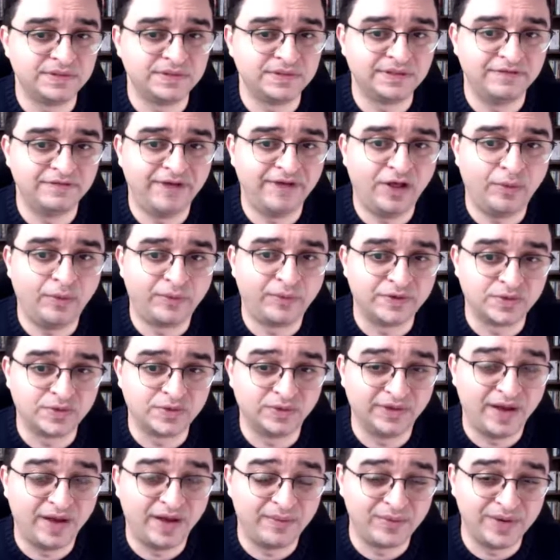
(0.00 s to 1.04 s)
and developers
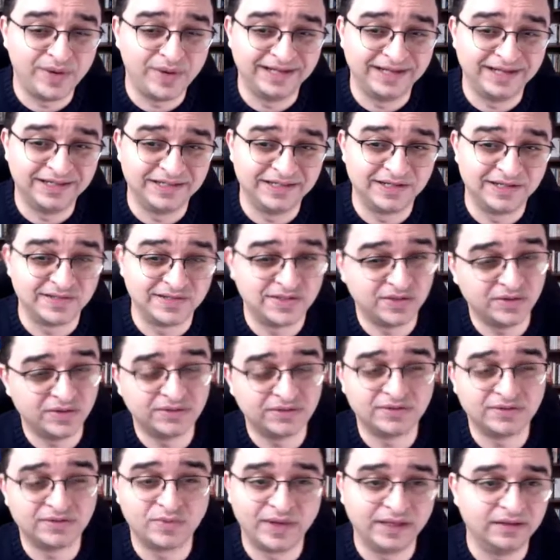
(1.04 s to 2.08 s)
will operate in an
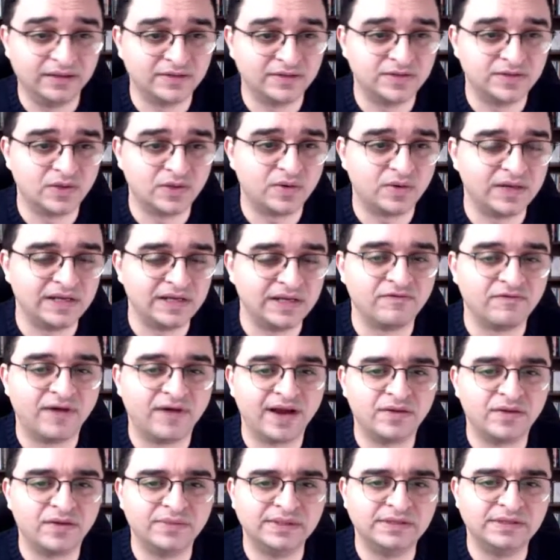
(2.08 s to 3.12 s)
uncertain regulatory
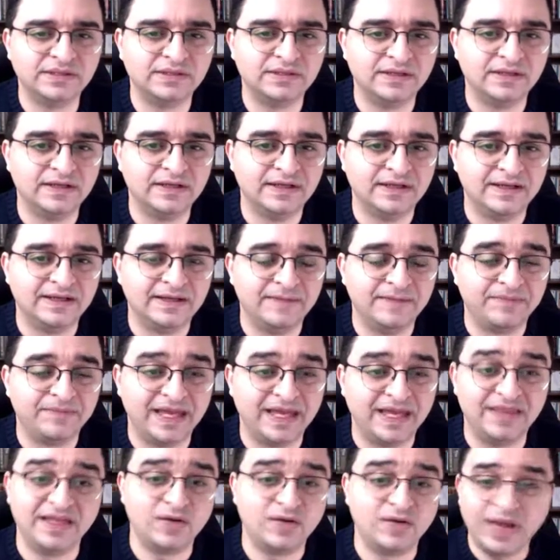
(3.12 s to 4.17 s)
environment.
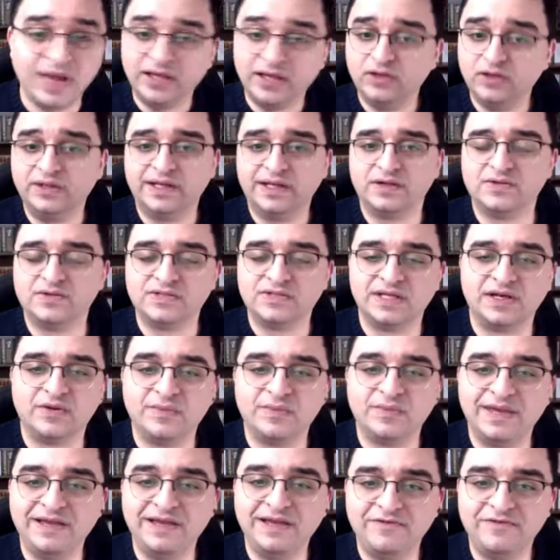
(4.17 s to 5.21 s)
And then regulators
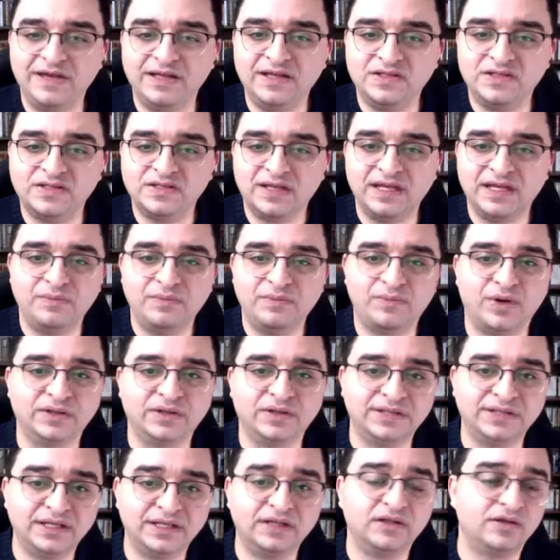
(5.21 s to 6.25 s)
here may face a
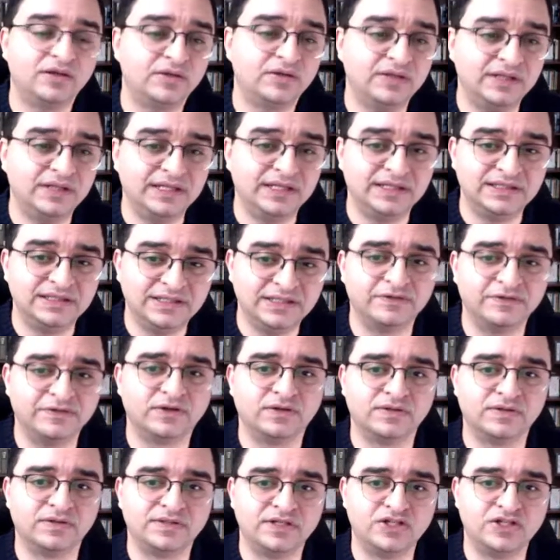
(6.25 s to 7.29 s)
particularly
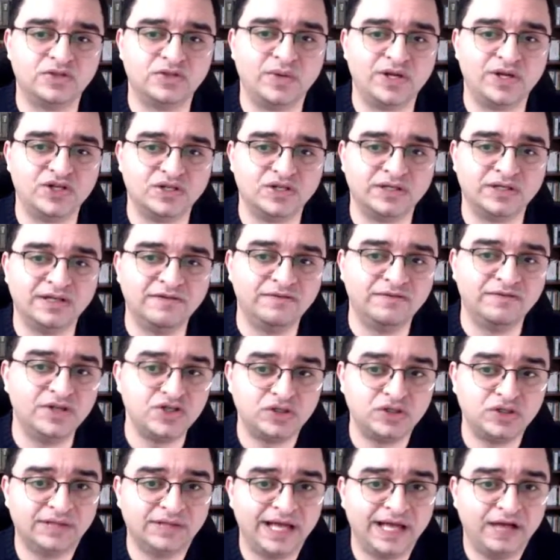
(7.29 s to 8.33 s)
difficult situation if
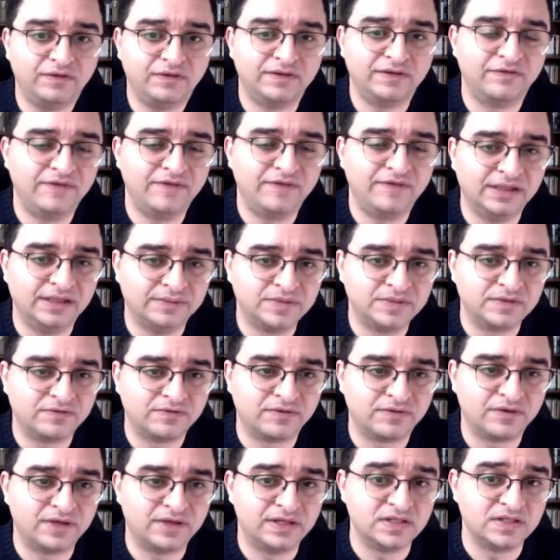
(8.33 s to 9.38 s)
digital health develops
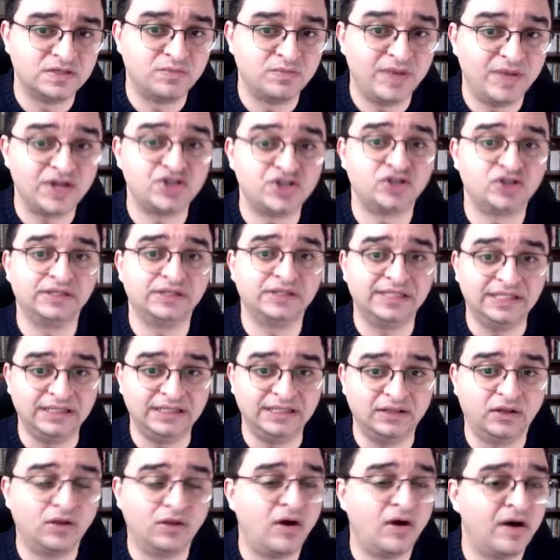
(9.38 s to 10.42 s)
for an especially
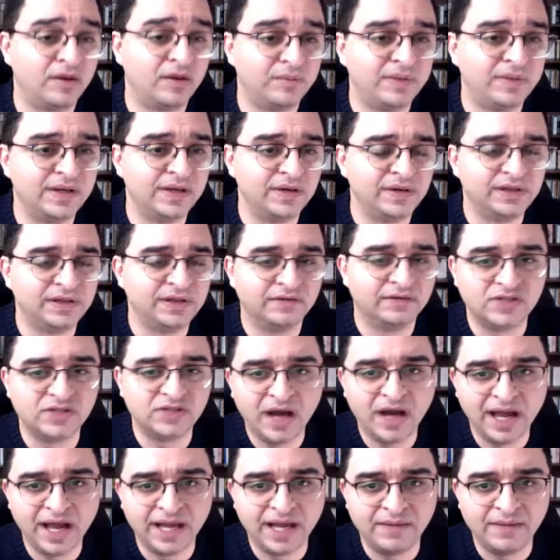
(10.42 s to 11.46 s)
long period of
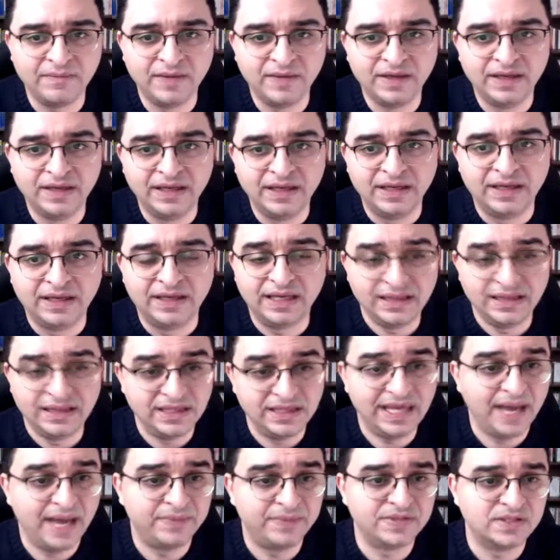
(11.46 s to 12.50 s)
time in
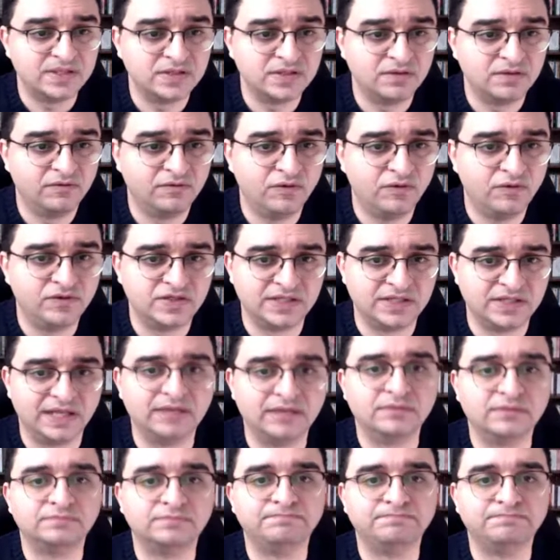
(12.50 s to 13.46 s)
the absence of oversight